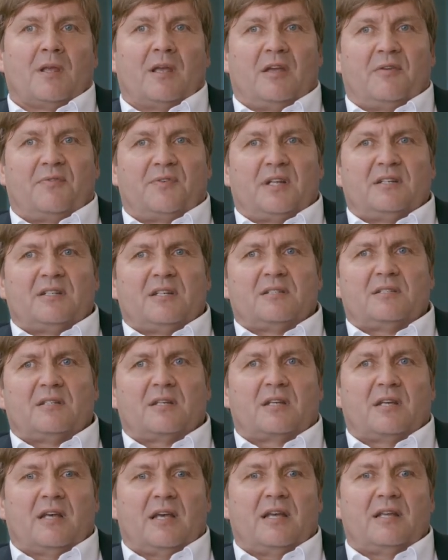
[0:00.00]
If this is
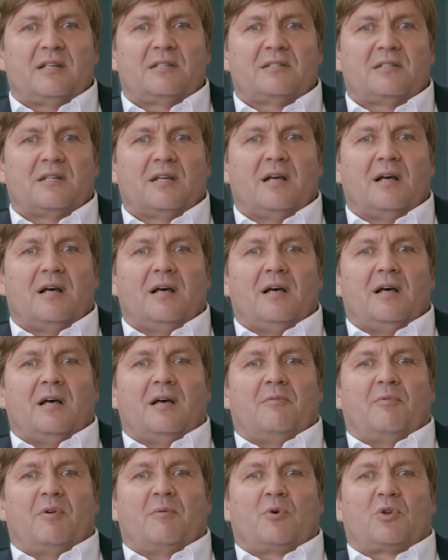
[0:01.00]
the case,
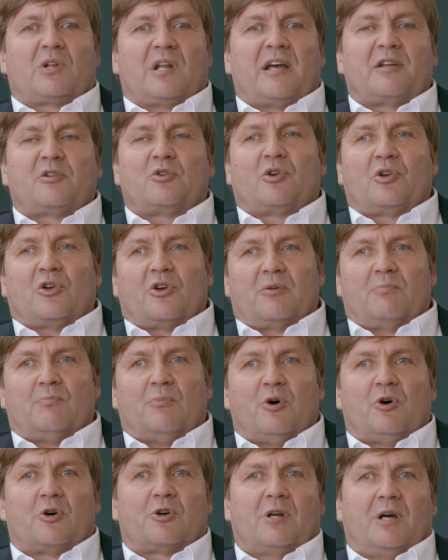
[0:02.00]
we would like to learn
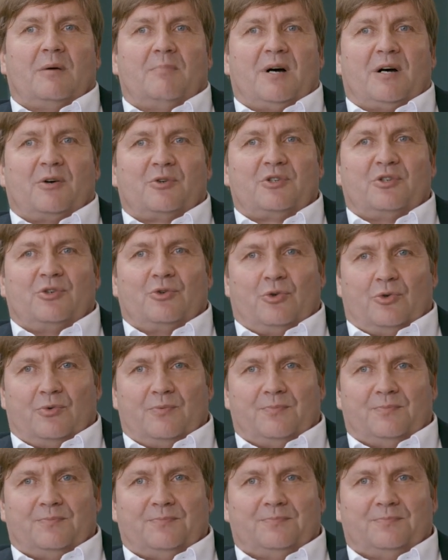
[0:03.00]
more about you.